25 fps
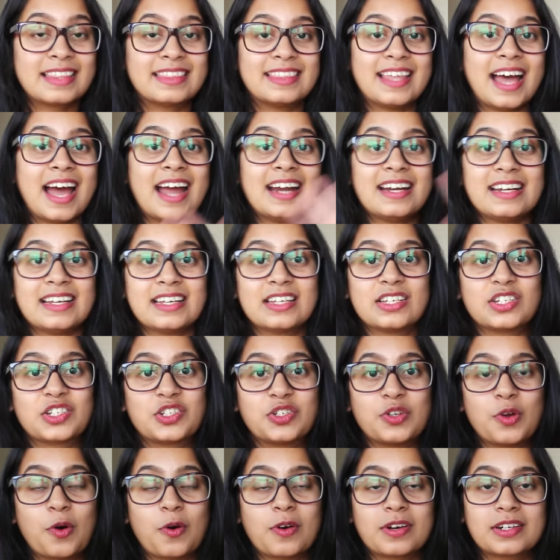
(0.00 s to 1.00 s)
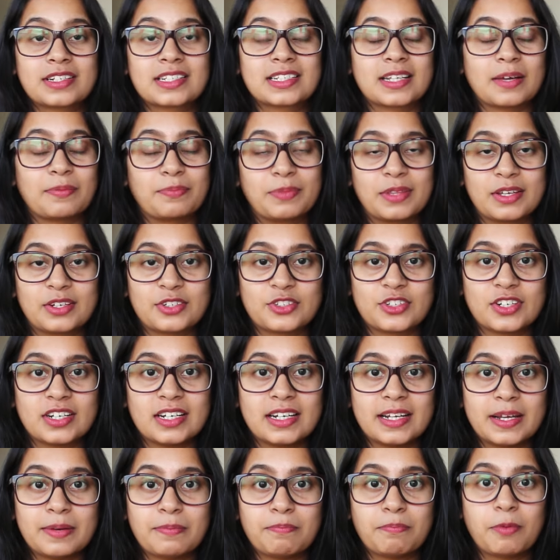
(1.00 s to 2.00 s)
That is not something
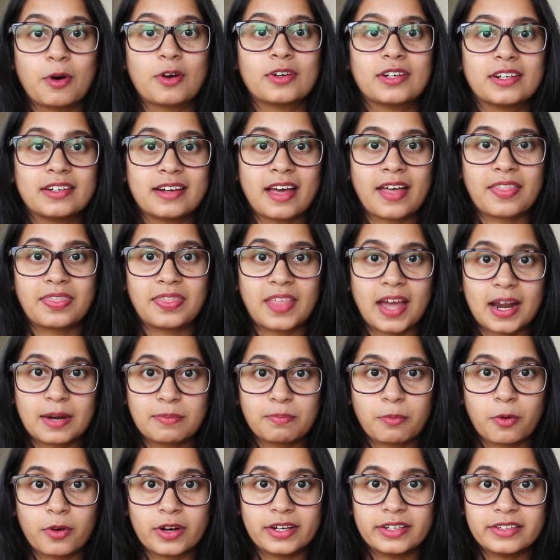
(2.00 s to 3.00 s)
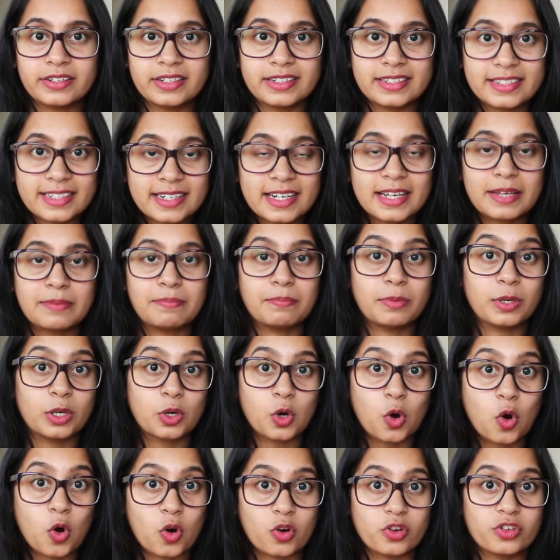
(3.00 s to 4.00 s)
really important at that point in time,
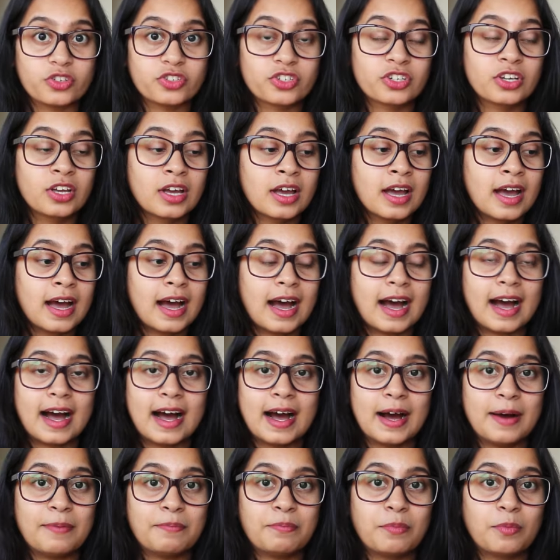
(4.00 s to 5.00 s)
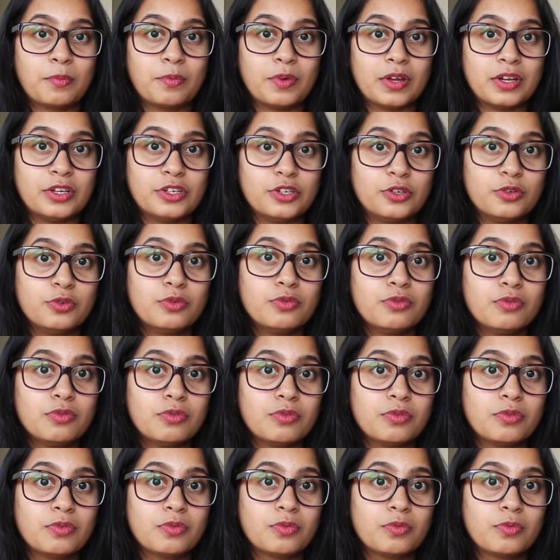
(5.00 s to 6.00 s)
because when
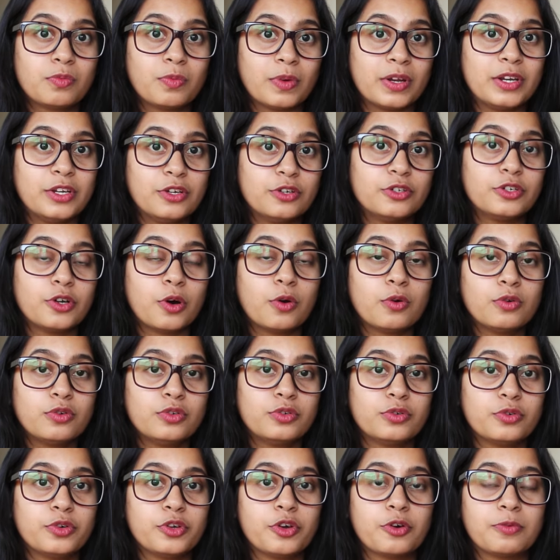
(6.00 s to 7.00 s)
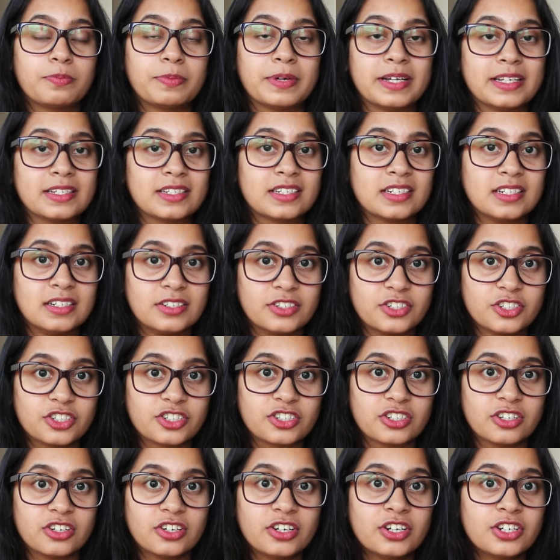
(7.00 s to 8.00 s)
you don't do your personal
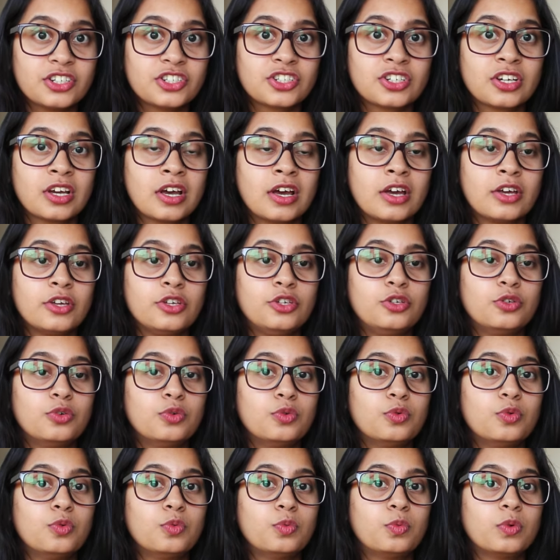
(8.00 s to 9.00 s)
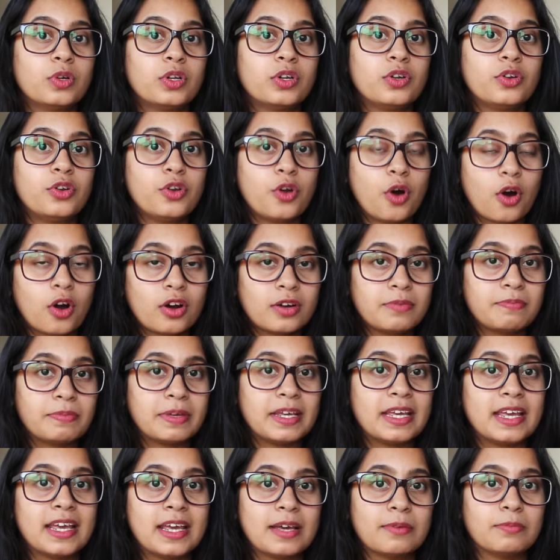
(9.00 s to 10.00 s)
research, you will not
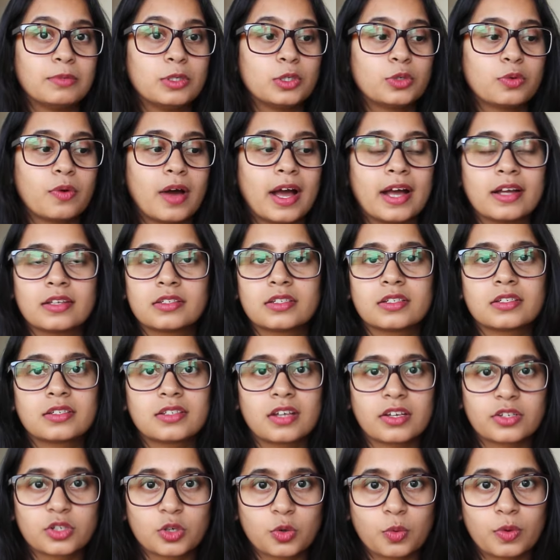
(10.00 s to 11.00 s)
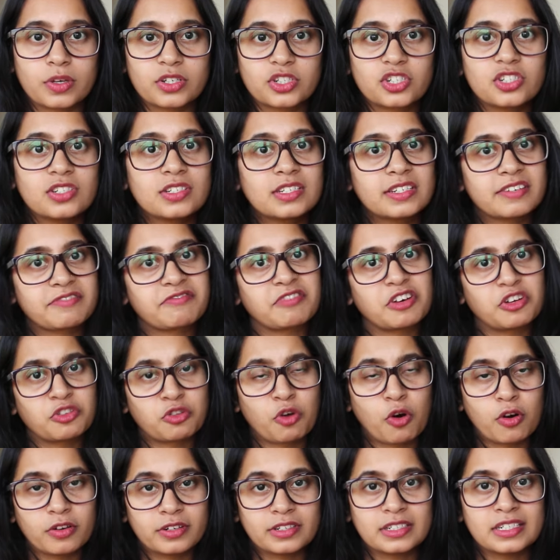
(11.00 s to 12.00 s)
be able to answer such questions if
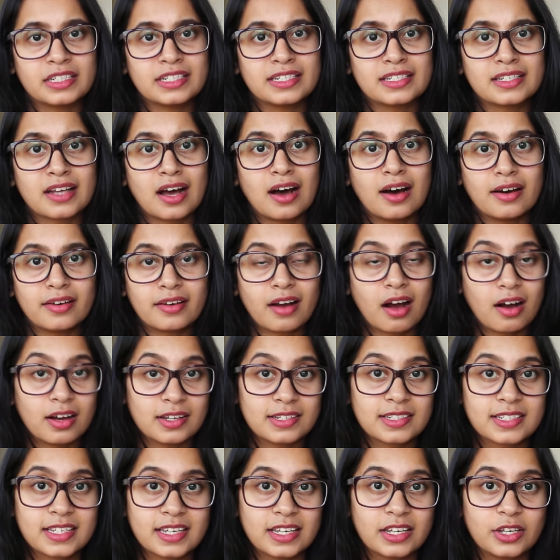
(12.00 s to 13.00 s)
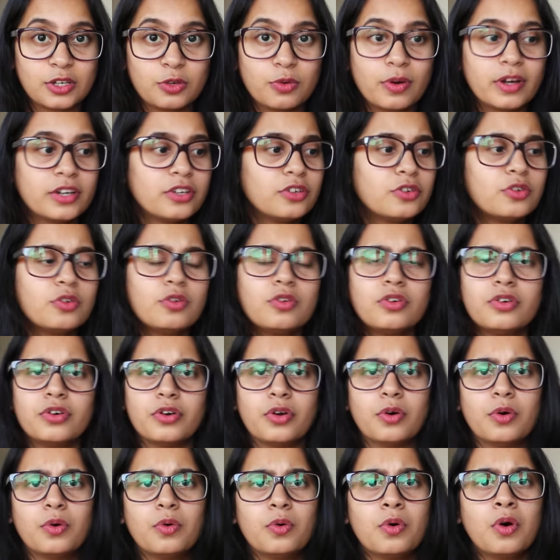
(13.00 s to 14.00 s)
authorities are asking you, and you don't
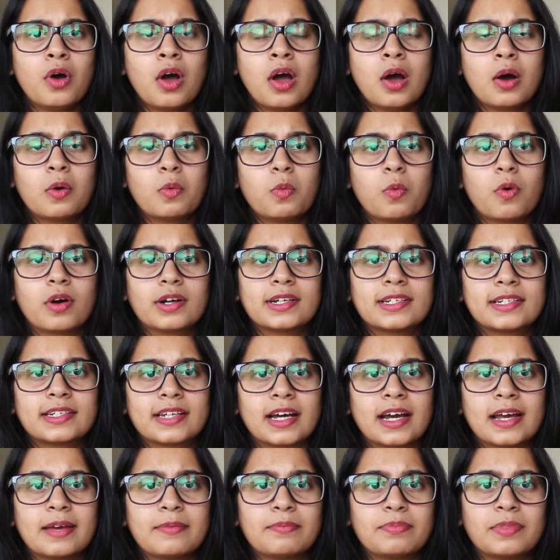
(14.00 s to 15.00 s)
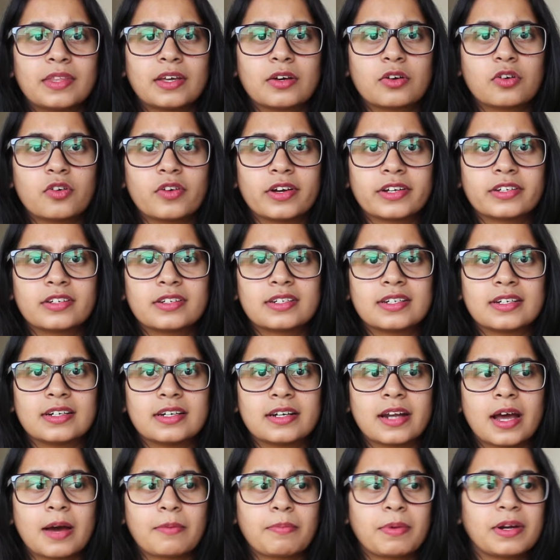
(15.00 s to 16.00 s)
know what time they're going to
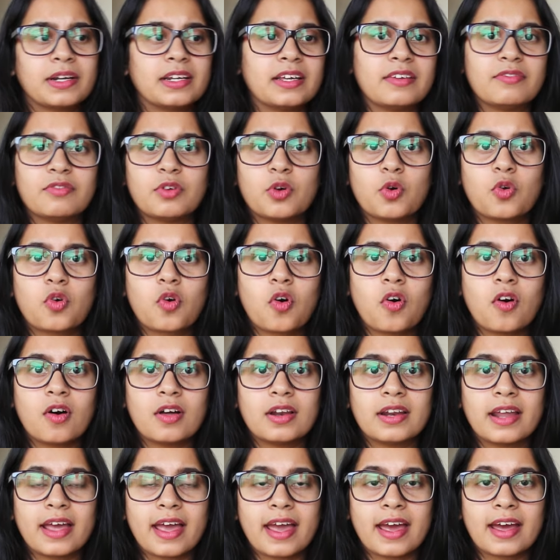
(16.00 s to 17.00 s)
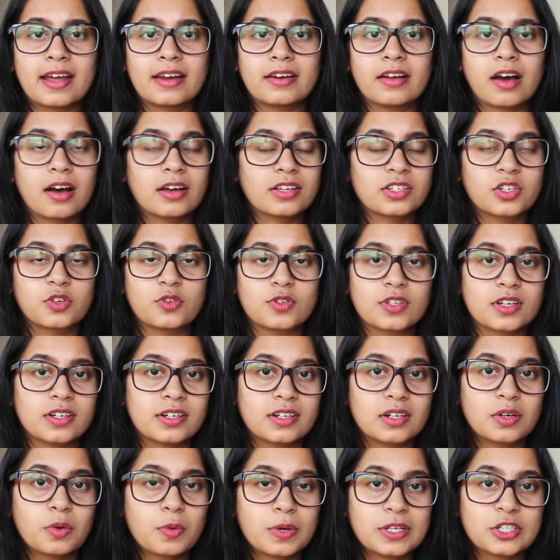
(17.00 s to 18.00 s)
turn up and give you a call and ask you
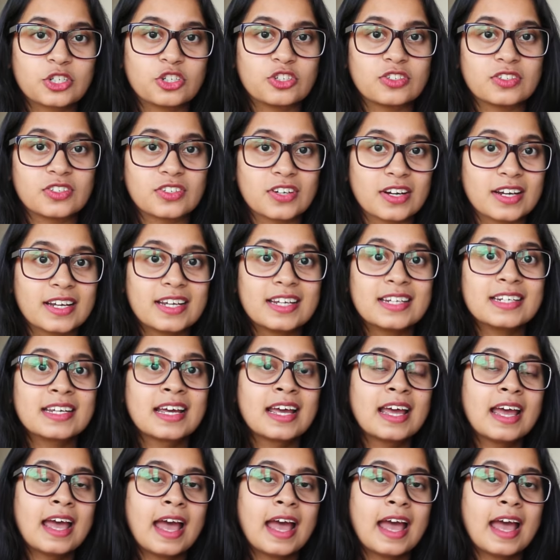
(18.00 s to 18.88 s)
certain questions, right?